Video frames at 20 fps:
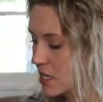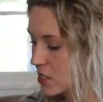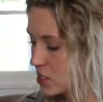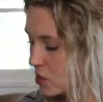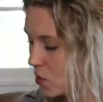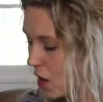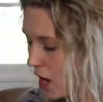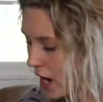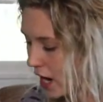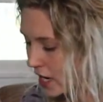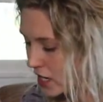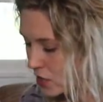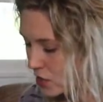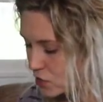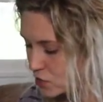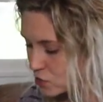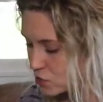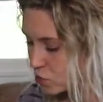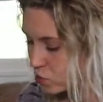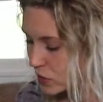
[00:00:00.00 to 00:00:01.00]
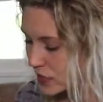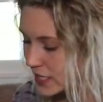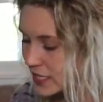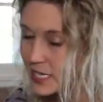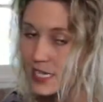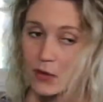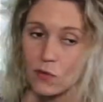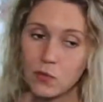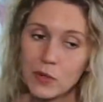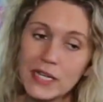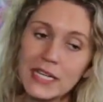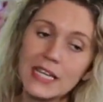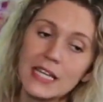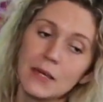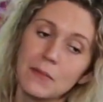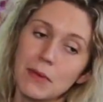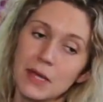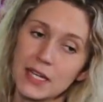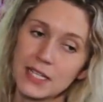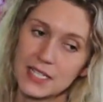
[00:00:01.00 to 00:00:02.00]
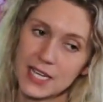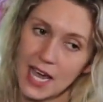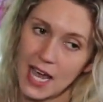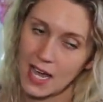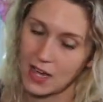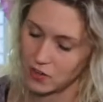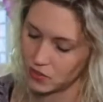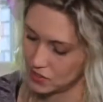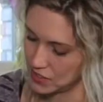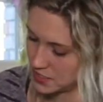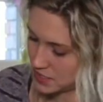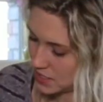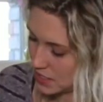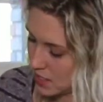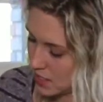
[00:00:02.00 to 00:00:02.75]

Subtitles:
So I use really, really big towels